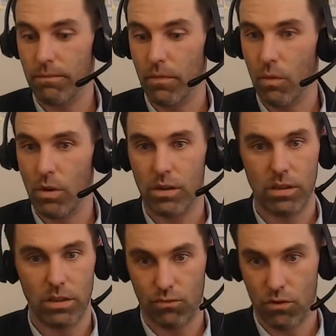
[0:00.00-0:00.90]
one of
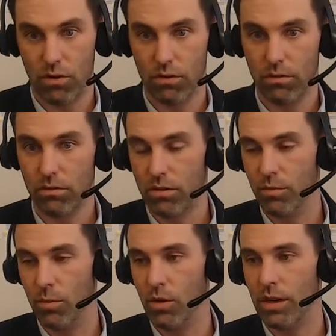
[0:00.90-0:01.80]
these rural
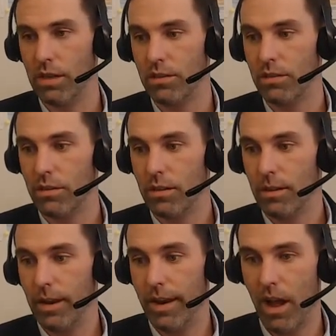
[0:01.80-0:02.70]
communities
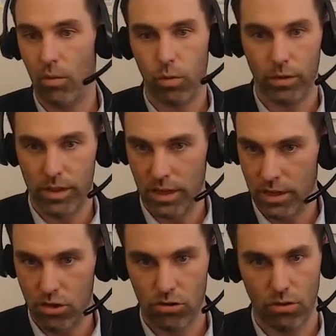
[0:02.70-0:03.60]
and help with the
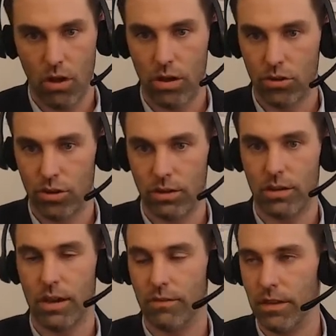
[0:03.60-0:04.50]
initial launch and
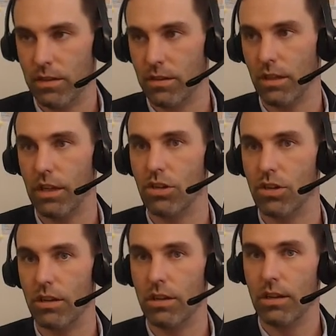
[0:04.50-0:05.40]
kind of
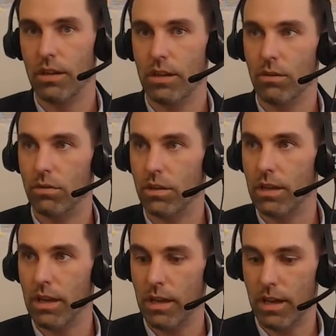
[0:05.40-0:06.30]
installation. It was
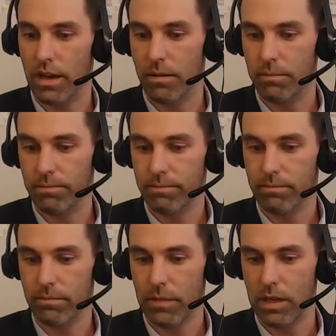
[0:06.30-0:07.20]
in a
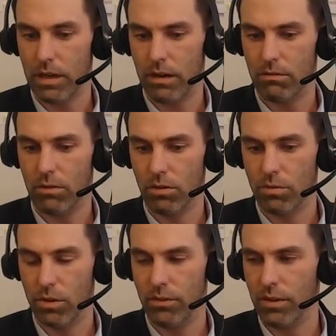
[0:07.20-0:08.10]
rural
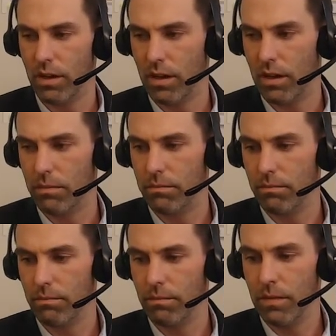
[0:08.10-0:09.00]
community,
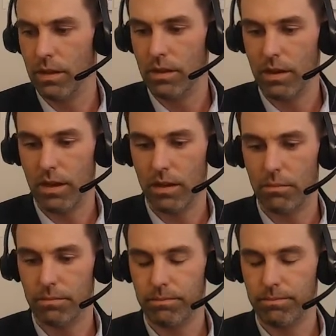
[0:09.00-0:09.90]

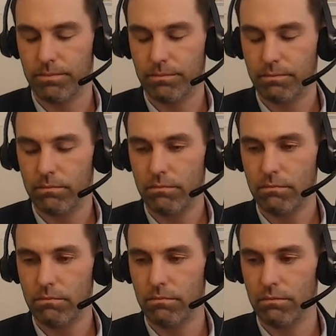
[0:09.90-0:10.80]
um,
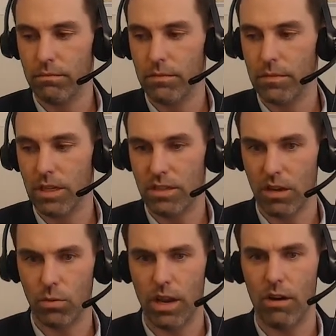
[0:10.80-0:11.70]
the
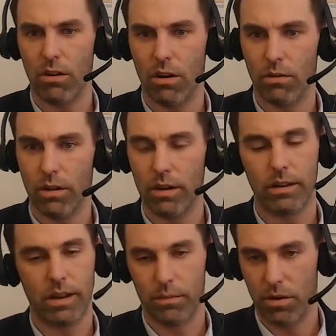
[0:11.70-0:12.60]
Seguidero,
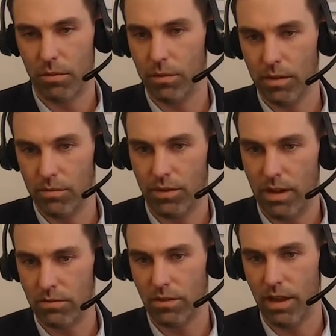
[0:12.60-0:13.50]
and I probably am
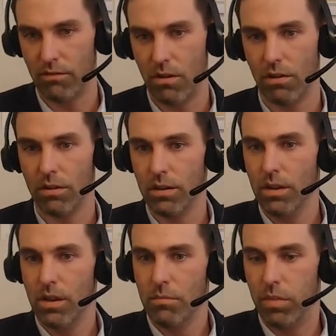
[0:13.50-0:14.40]
pronouncing that wrong,
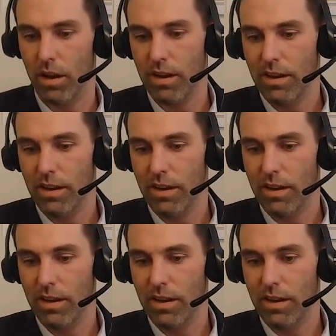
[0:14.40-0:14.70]
but